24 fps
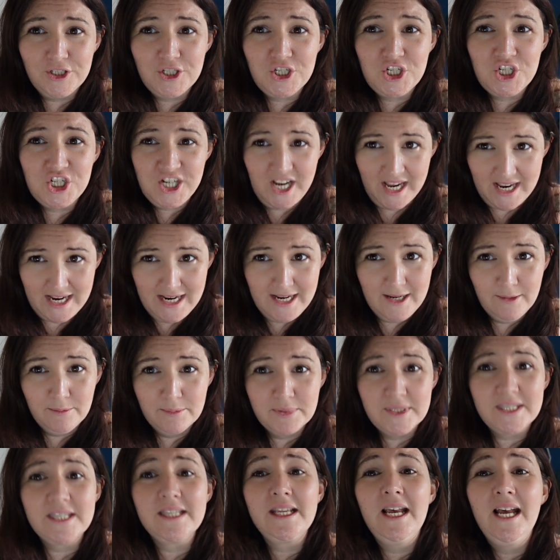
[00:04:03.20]

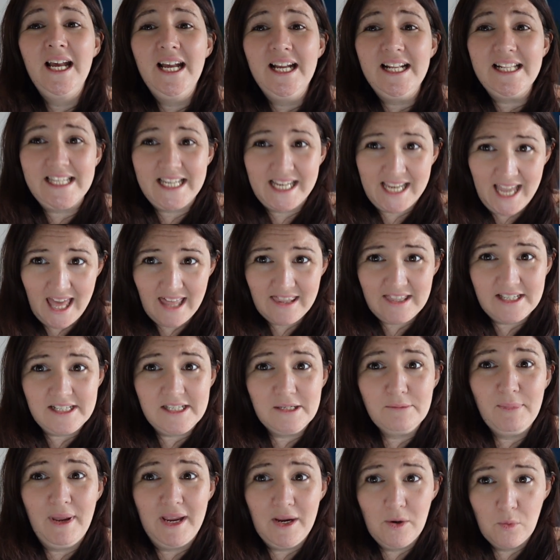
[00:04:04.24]
shapes together
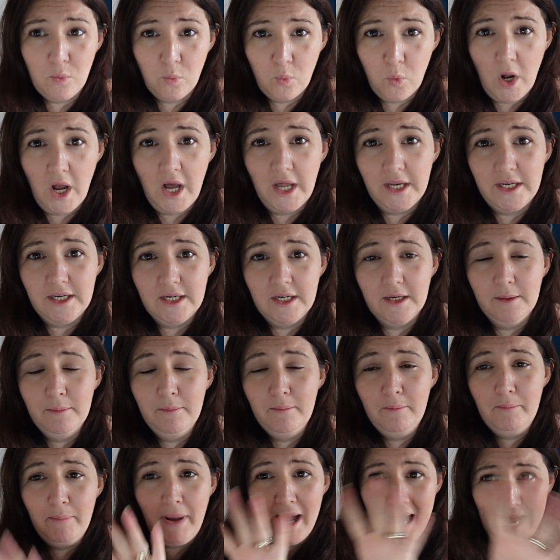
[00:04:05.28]
to make one
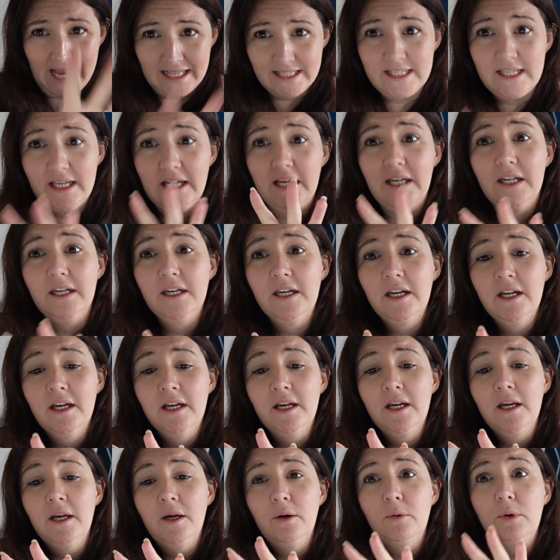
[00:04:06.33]
pattern
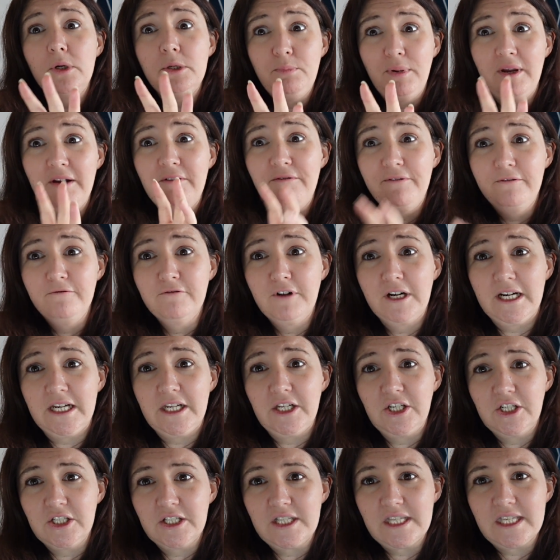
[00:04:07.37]
would be a really
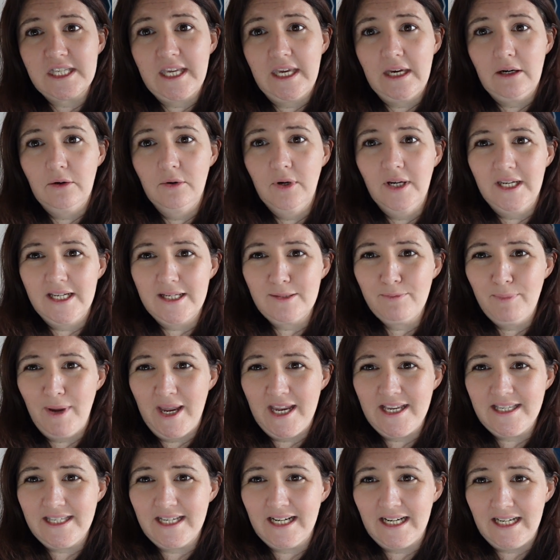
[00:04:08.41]
good skill. And it's
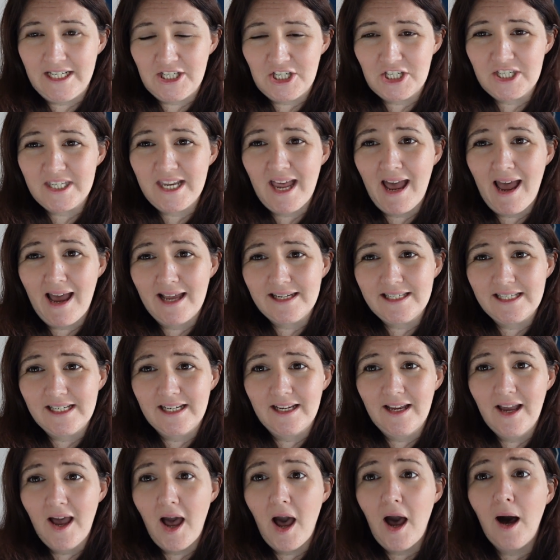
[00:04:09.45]
basically just
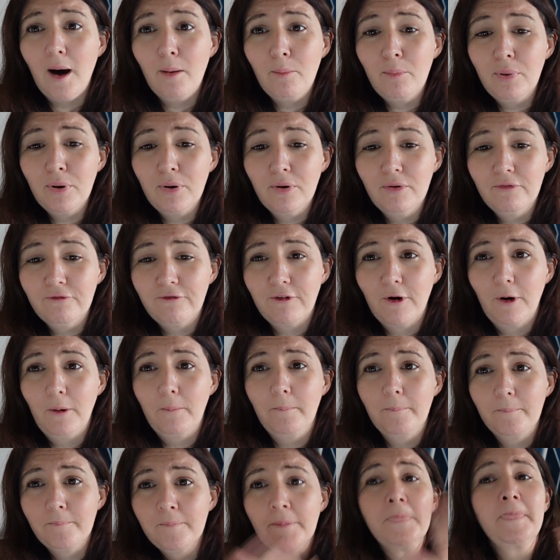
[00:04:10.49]
adding up
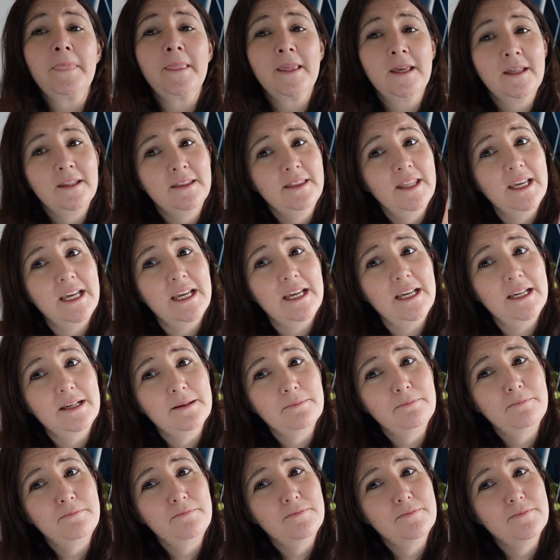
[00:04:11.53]
from the
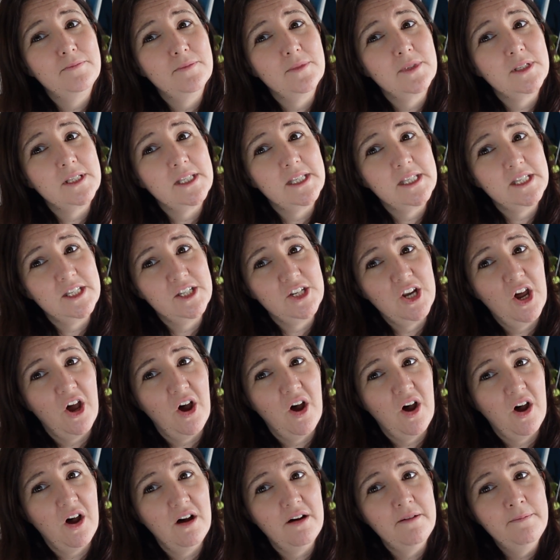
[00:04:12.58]

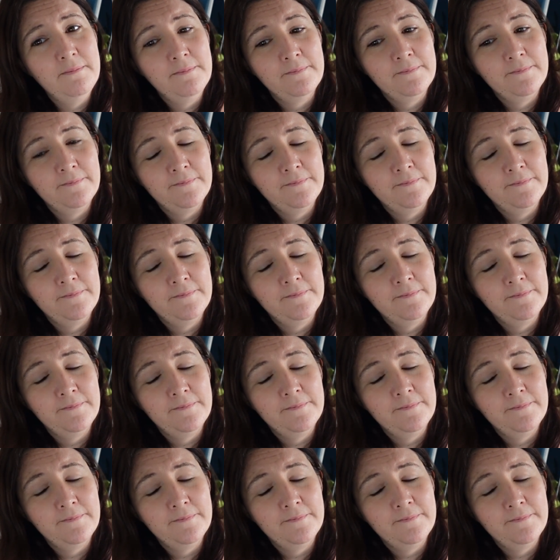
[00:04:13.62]
star.